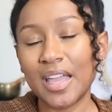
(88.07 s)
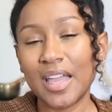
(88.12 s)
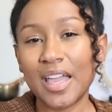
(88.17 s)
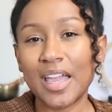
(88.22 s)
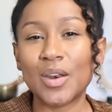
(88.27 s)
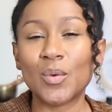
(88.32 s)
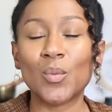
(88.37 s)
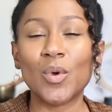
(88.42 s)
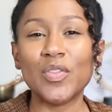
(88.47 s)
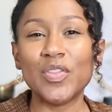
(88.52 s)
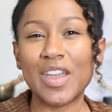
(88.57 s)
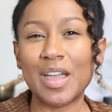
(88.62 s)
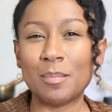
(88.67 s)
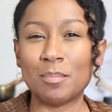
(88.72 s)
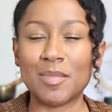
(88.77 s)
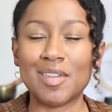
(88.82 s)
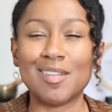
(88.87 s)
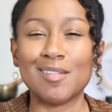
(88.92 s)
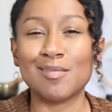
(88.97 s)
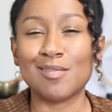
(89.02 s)
and what that
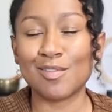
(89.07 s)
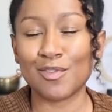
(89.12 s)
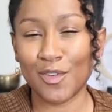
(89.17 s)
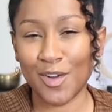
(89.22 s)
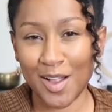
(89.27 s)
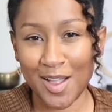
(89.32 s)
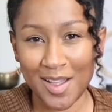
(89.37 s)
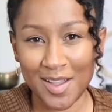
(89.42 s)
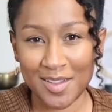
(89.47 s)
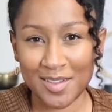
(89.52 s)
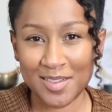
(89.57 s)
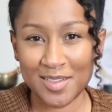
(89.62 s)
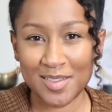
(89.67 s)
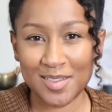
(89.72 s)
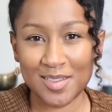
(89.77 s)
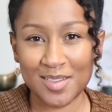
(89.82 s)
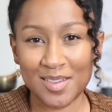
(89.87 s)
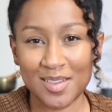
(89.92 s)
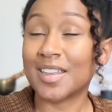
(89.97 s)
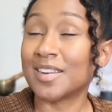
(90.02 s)
means for
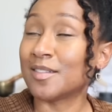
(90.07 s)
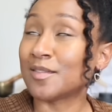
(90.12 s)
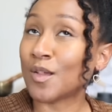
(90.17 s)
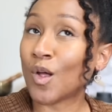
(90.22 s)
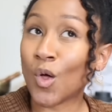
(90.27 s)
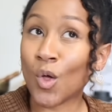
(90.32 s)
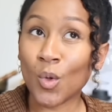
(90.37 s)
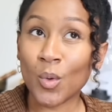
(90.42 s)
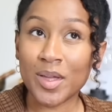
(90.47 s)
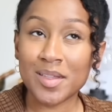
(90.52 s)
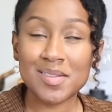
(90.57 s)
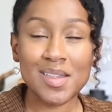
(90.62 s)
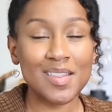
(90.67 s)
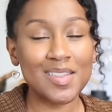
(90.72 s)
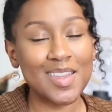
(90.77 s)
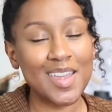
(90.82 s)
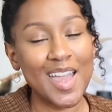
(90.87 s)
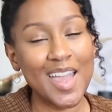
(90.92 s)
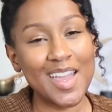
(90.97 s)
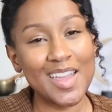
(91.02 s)
us. And as always, at
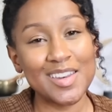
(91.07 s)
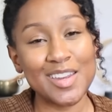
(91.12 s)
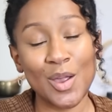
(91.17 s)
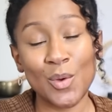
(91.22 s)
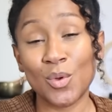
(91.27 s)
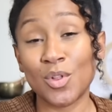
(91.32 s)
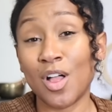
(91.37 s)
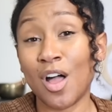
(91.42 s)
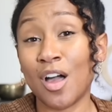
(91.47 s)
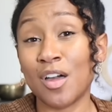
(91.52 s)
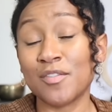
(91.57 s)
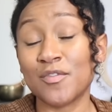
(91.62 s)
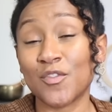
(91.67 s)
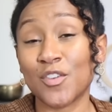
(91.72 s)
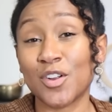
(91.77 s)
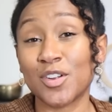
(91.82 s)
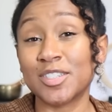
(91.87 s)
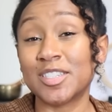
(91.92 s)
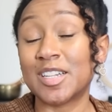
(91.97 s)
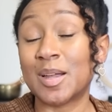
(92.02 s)
the end, I will
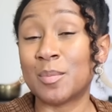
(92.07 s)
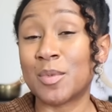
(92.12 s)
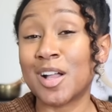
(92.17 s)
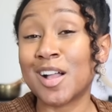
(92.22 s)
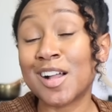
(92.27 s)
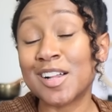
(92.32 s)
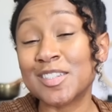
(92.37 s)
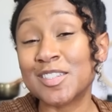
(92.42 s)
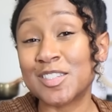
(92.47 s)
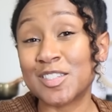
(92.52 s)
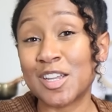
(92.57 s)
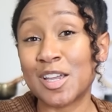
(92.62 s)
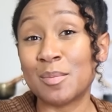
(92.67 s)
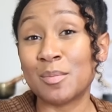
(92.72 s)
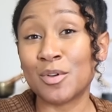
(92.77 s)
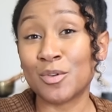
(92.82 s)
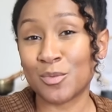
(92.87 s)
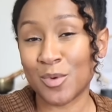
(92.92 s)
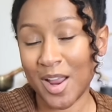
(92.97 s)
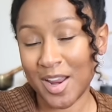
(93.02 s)
offer some
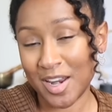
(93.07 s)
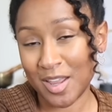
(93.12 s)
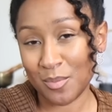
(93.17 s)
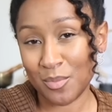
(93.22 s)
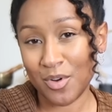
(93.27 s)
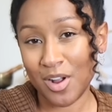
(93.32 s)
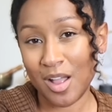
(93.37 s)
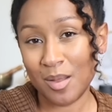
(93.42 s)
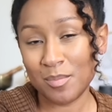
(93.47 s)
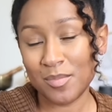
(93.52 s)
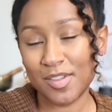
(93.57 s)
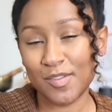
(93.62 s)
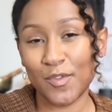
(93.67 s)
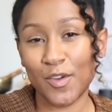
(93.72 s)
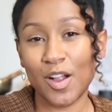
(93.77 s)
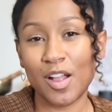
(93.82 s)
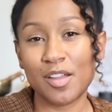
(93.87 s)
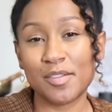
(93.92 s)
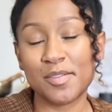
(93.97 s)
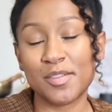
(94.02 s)
custom writing prompts
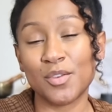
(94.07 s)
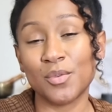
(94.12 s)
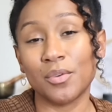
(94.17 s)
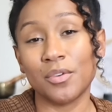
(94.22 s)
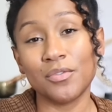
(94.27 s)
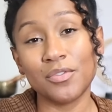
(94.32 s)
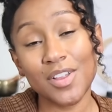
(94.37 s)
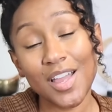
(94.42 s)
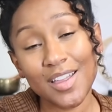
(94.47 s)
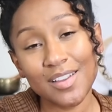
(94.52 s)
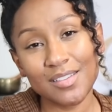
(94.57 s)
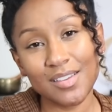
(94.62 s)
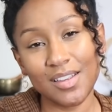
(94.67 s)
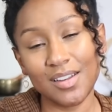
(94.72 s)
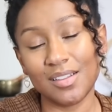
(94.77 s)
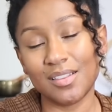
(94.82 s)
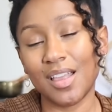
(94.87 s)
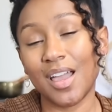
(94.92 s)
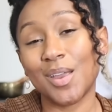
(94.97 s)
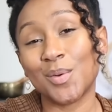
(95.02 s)
for us to reflect
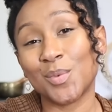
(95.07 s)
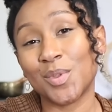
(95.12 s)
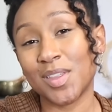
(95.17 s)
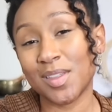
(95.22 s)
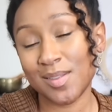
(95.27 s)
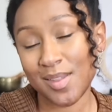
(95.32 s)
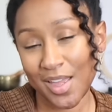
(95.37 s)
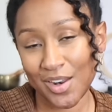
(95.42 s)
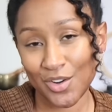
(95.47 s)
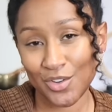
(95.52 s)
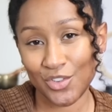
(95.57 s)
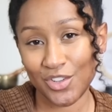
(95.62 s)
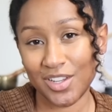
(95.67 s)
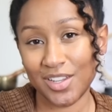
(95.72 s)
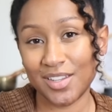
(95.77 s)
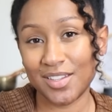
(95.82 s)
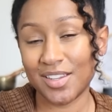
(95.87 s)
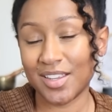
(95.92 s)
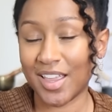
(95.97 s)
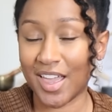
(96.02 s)
and align with this
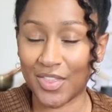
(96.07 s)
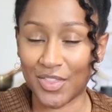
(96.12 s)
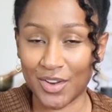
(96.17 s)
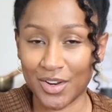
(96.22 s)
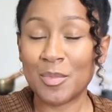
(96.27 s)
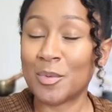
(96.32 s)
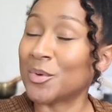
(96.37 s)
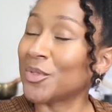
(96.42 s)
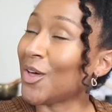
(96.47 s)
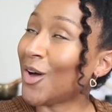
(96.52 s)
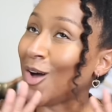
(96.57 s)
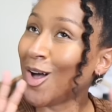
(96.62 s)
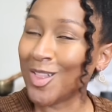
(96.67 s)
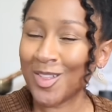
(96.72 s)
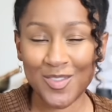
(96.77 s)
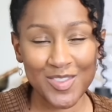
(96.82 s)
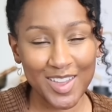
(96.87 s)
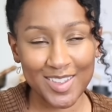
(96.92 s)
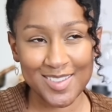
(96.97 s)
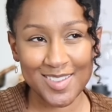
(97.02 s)
energy together. But with all
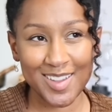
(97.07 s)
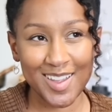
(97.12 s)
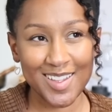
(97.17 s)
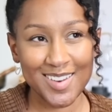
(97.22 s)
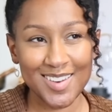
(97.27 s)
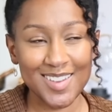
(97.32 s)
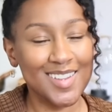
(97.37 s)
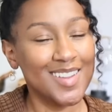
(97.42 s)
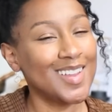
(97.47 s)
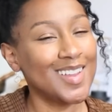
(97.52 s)
of that said,